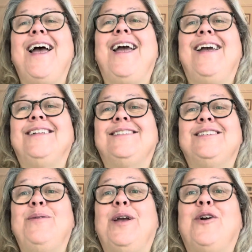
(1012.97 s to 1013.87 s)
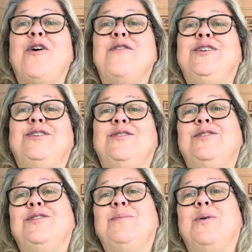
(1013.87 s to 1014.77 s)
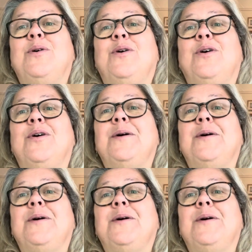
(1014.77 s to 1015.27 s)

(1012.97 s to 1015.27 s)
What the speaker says: it's to encourage you to do more,